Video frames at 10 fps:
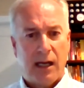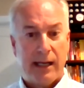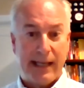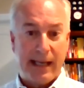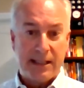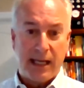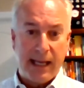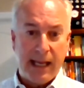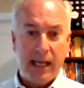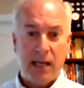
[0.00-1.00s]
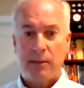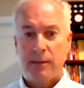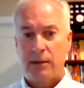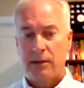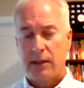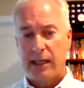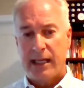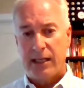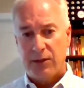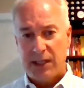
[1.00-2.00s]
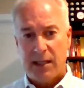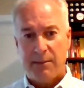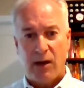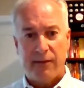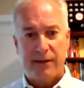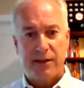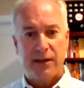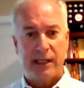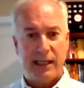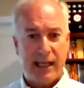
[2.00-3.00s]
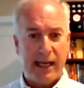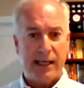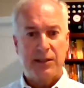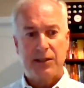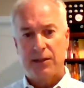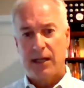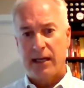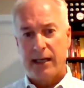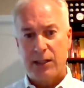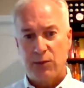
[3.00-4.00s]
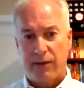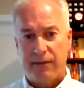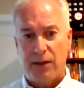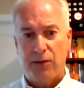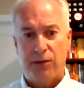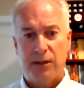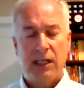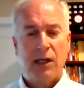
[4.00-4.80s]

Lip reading: Yes, I am. Can you send the power of attorney? Yes, it's reviewed.